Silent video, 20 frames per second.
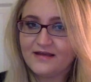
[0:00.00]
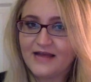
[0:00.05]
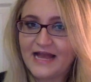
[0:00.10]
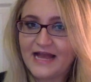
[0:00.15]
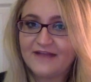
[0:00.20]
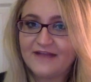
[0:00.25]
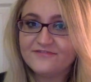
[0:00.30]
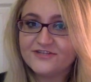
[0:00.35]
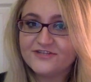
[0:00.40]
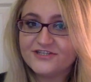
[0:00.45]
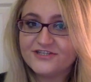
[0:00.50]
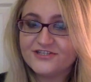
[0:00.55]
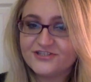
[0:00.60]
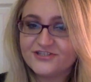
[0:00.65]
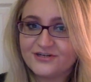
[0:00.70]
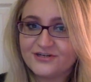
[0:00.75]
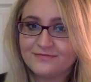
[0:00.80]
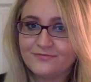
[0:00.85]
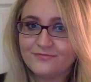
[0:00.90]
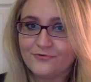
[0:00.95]
After a
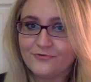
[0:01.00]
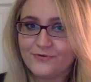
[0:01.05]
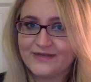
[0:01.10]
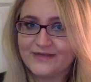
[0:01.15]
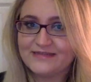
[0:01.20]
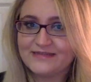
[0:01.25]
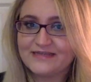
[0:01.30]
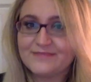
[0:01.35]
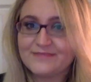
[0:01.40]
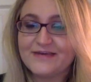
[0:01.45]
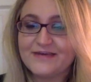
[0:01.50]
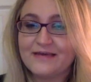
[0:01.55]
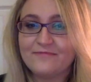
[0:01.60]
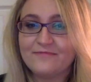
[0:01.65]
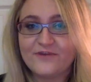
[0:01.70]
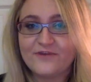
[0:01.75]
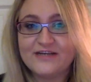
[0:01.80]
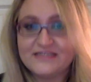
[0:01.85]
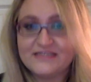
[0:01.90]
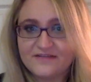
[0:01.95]
certain point, it became
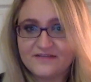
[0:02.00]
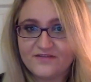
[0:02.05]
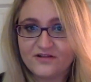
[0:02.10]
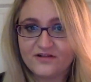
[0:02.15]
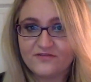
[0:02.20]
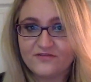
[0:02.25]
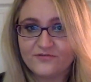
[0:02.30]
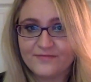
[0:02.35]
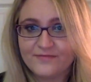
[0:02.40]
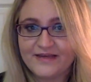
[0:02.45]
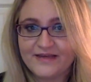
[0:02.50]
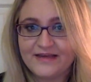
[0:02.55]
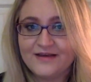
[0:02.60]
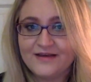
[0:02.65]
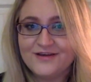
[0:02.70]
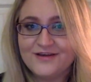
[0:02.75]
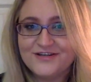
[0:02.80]
very difficult for me